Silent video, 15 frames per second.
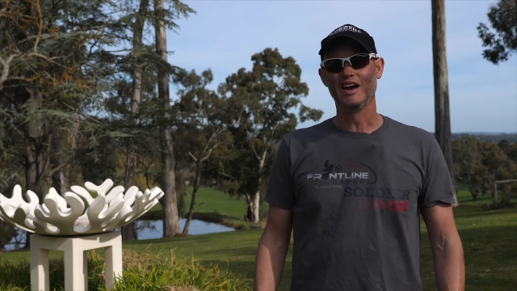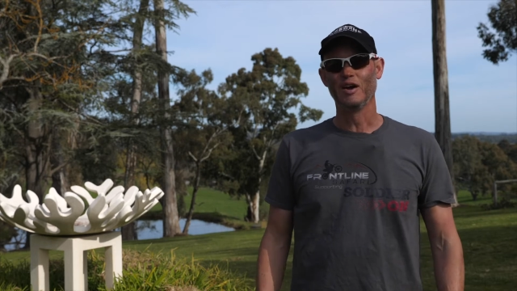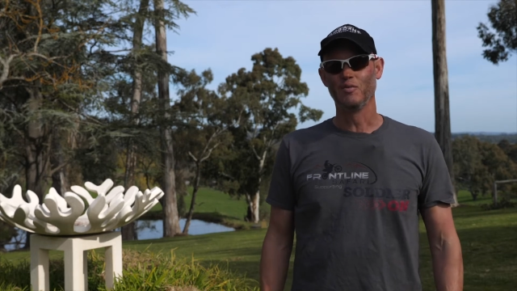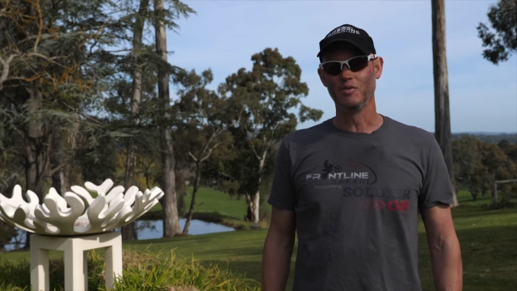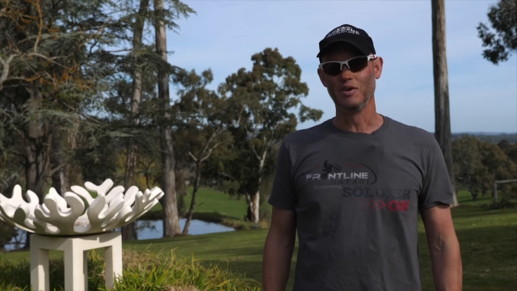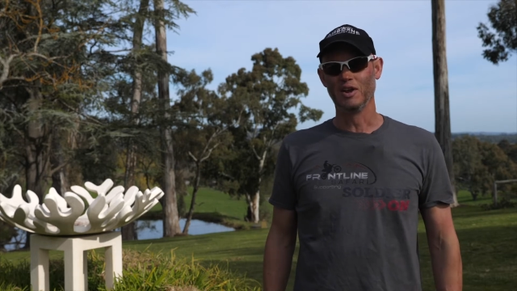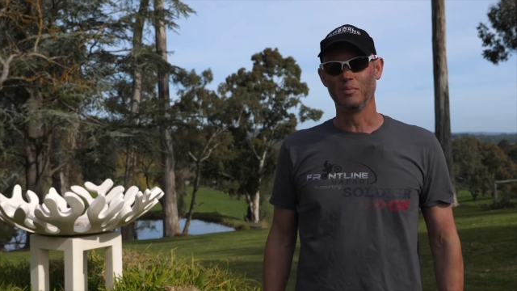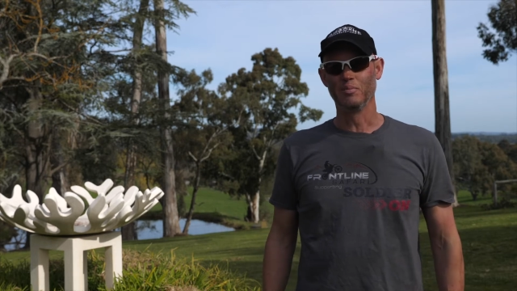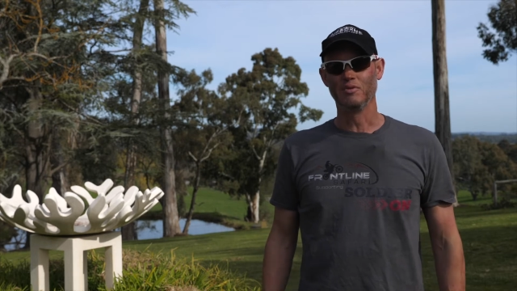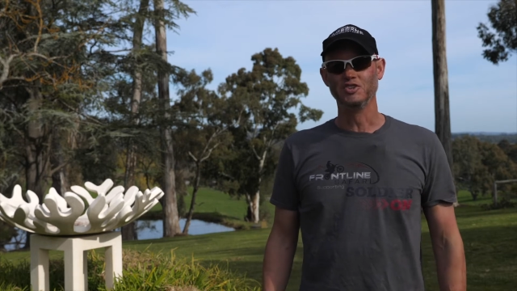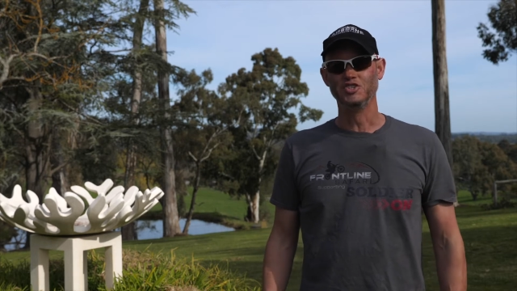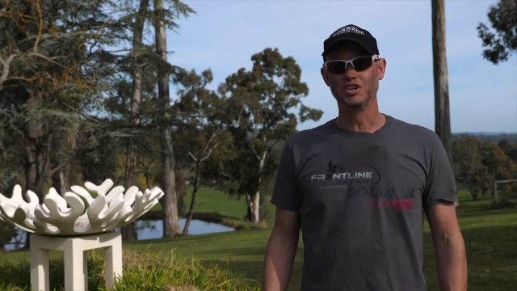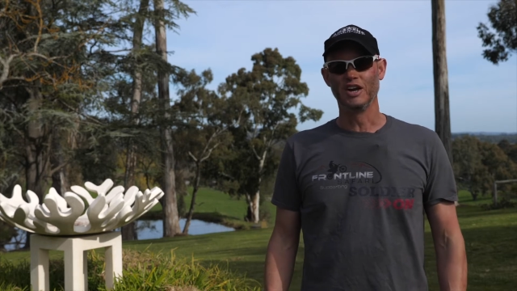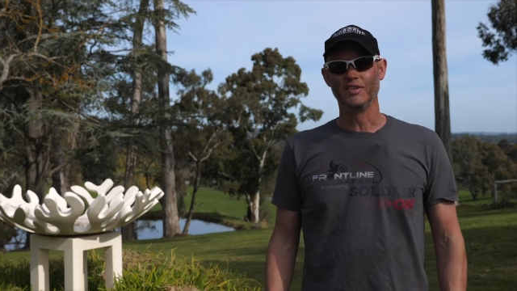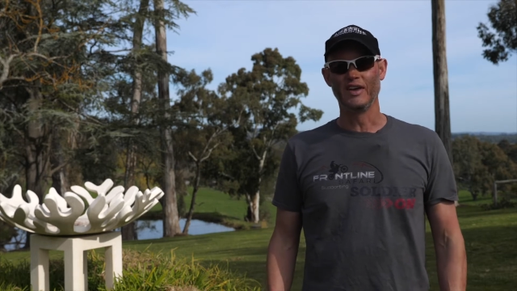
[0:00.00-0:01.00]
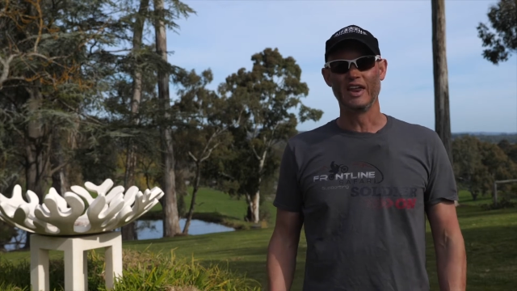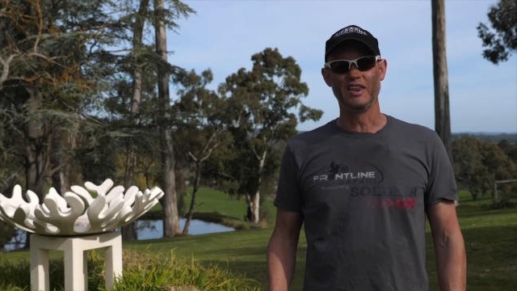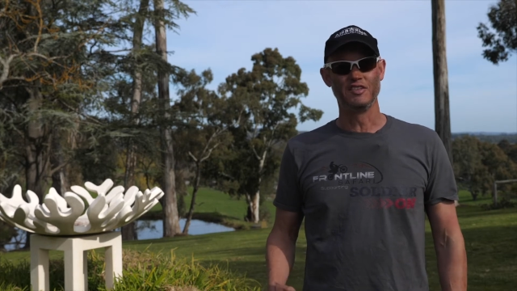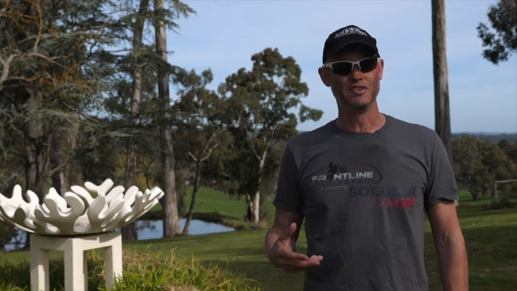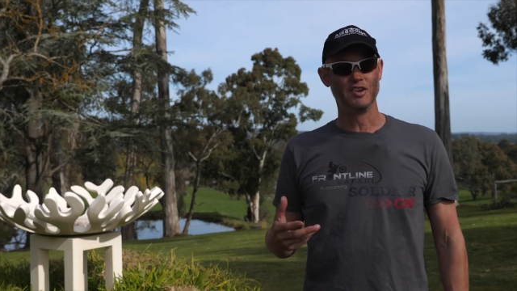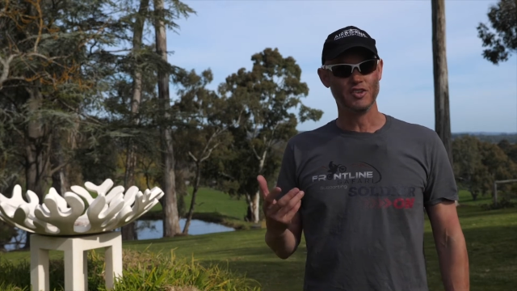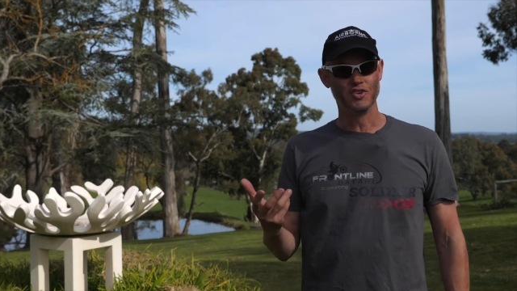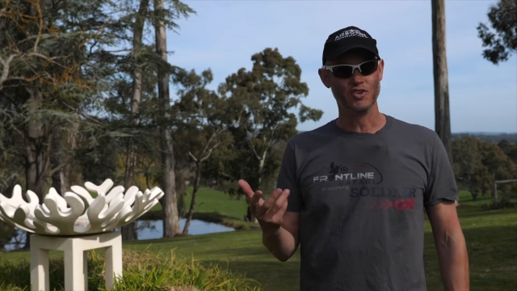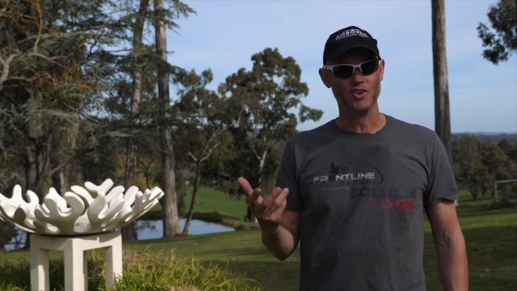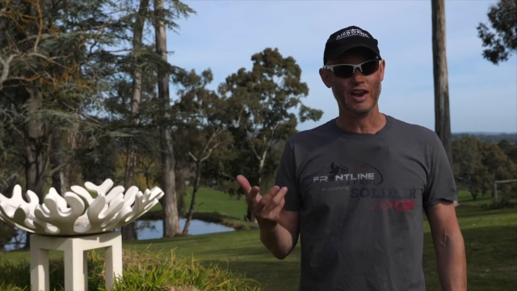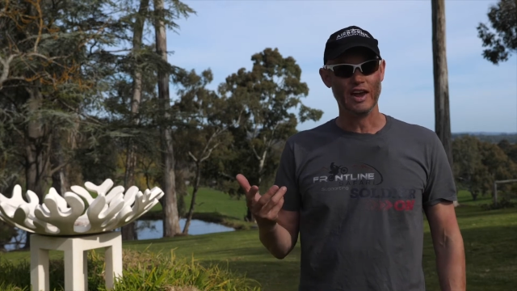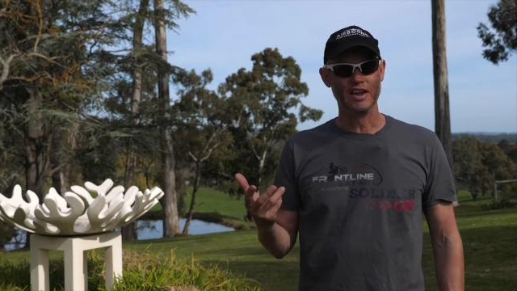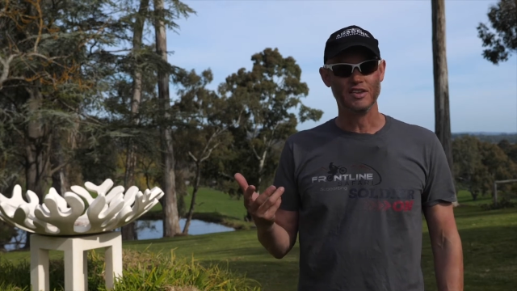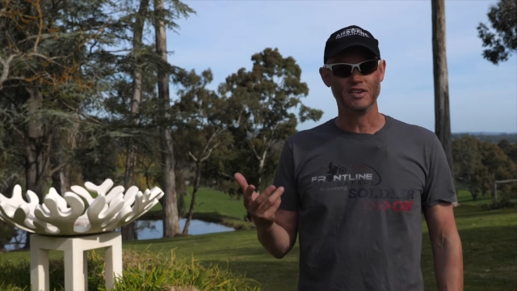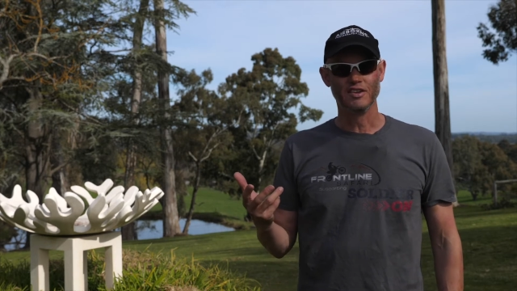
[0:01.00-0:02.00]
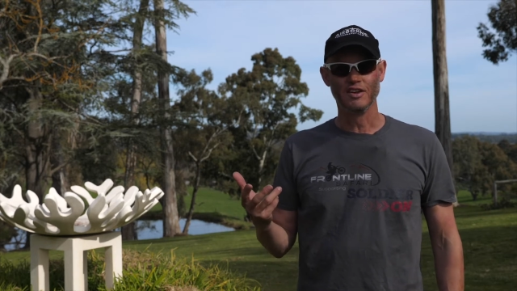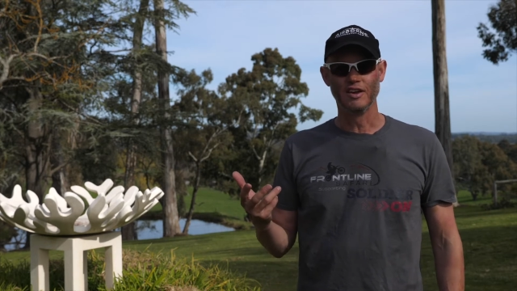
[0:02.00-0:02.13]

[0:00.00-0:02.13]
Really appreciate that. It's not too late.